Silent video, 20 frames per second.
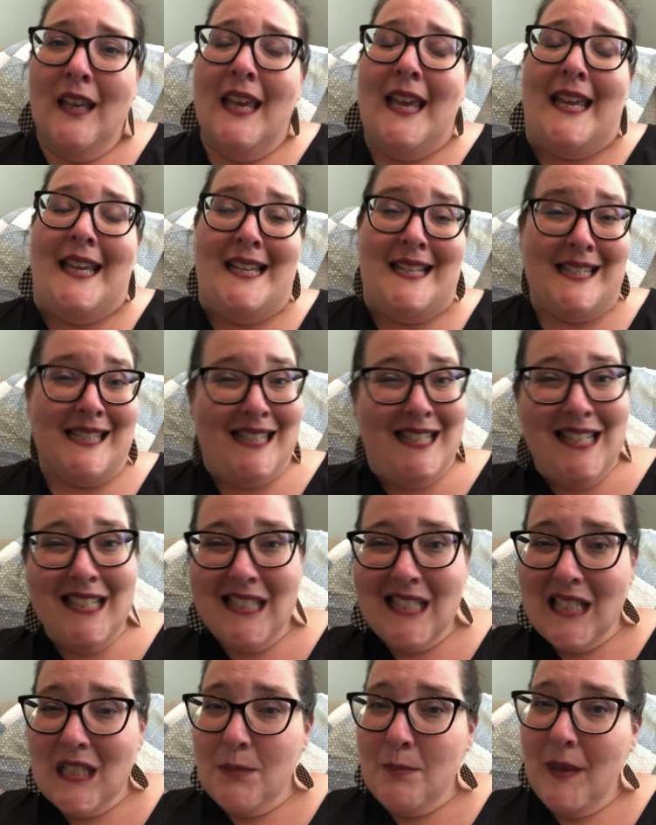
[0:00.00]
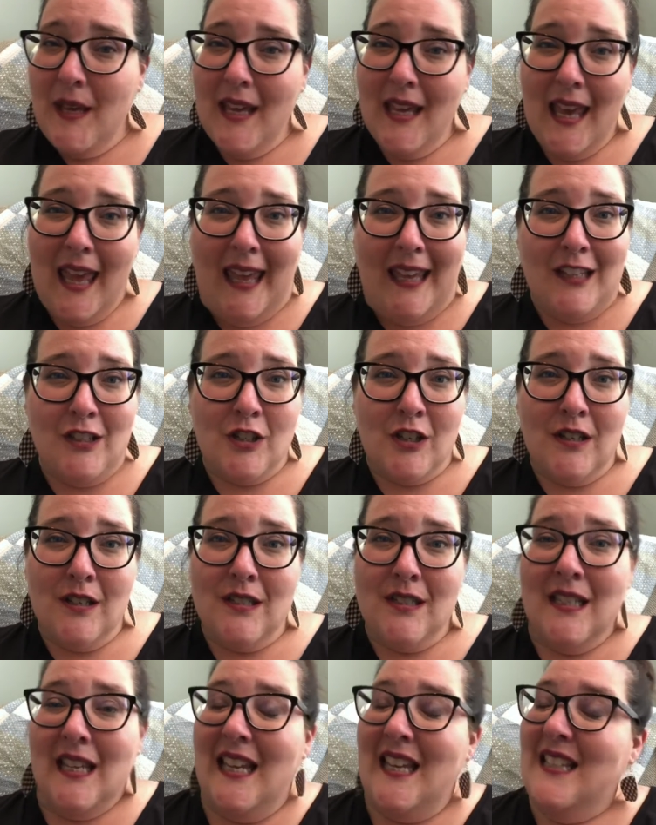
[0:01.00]
He sees us being
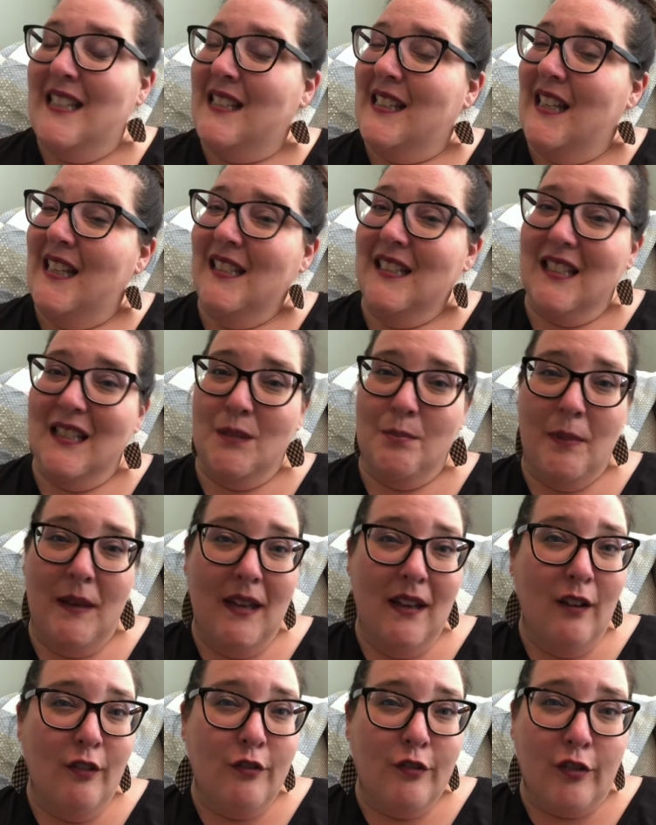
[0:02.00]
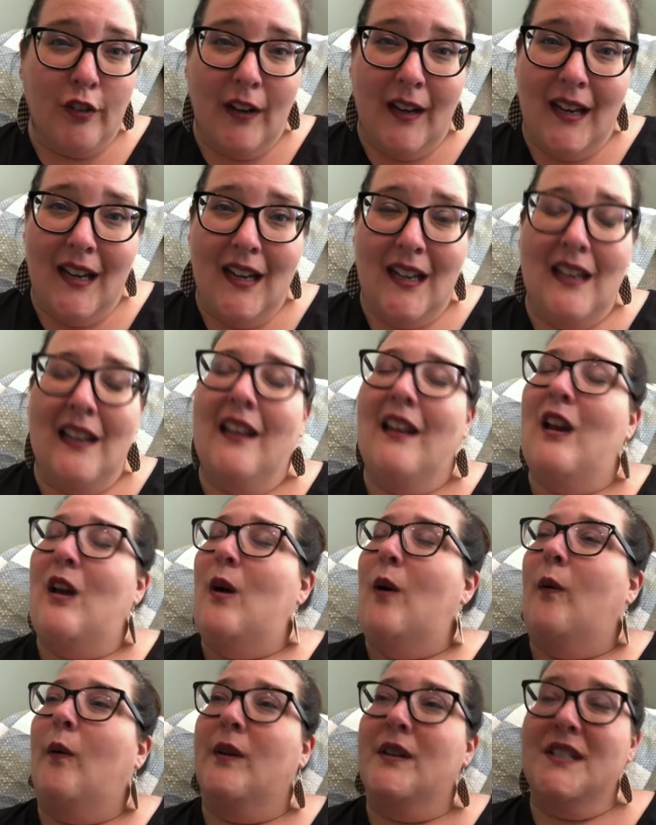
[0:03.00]
anxious, He sees us being afraid
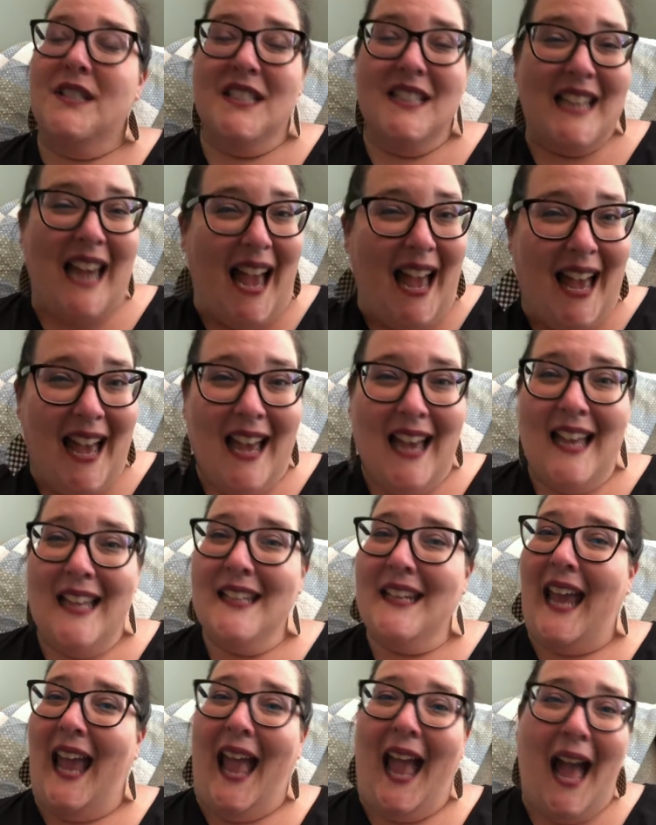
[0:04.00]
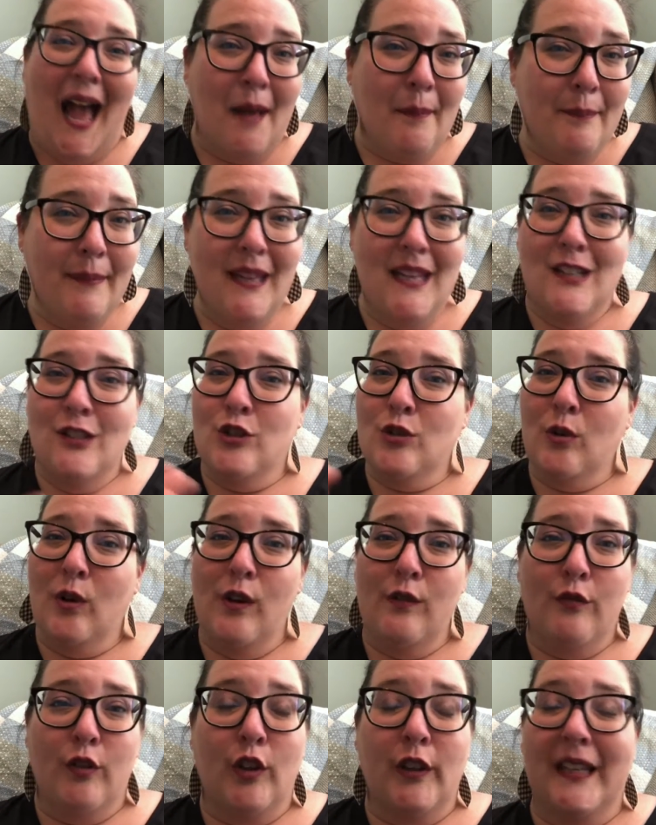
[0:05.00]
or sad, happy,
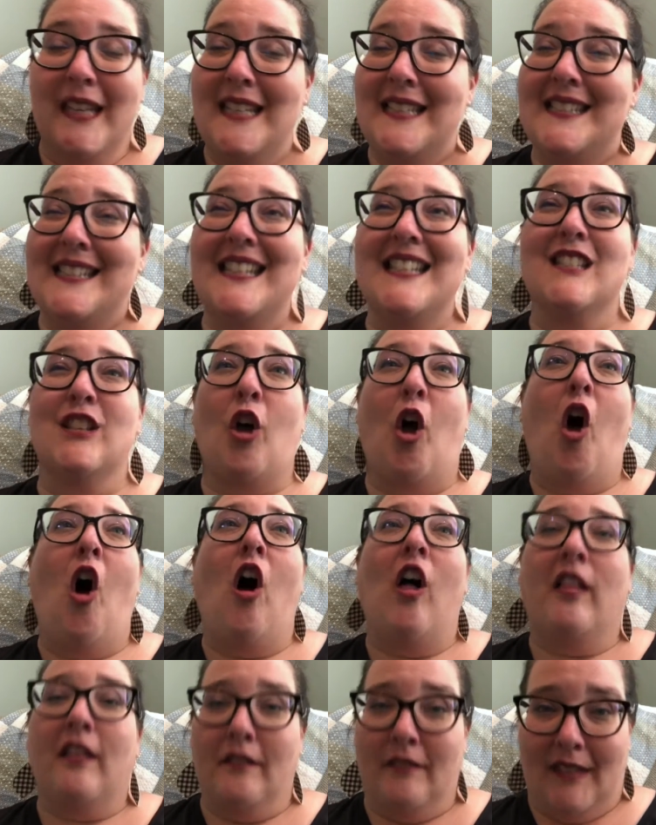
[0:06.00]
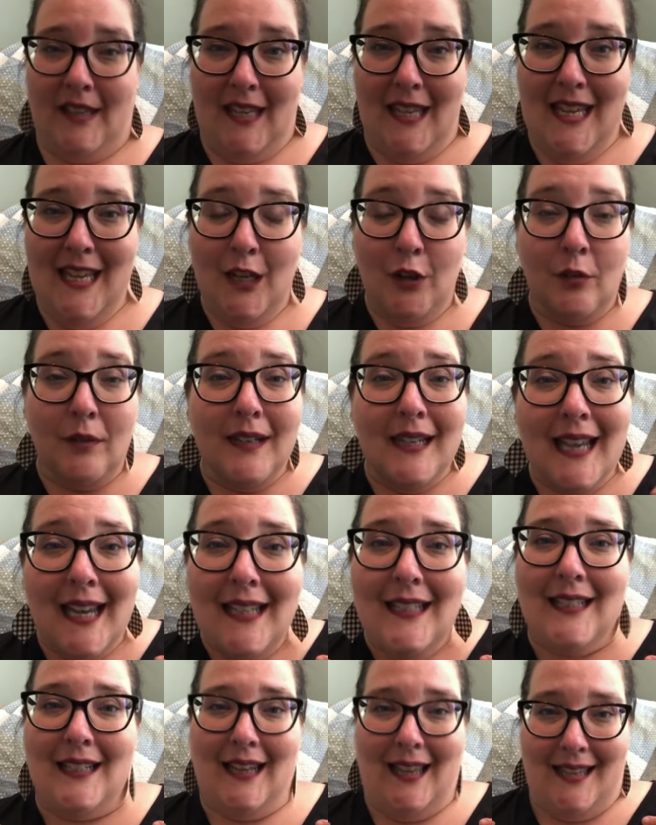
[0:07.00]
joyful. He sees all of it. He
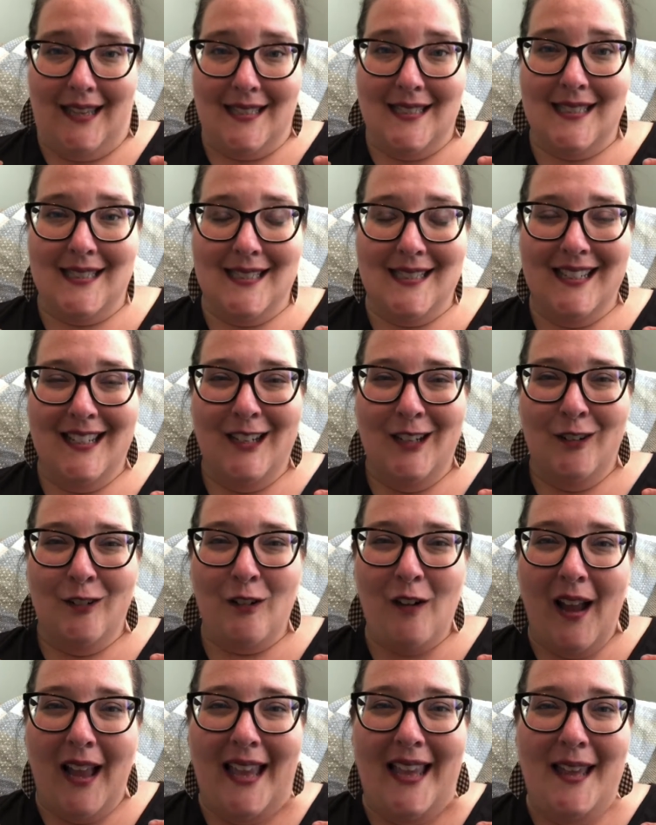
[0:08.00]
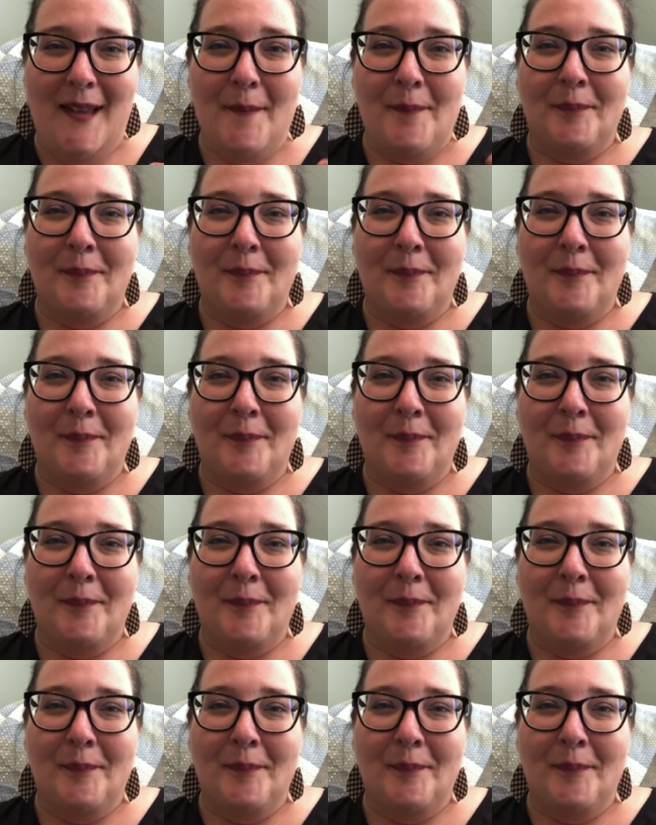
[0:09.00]
created us, right?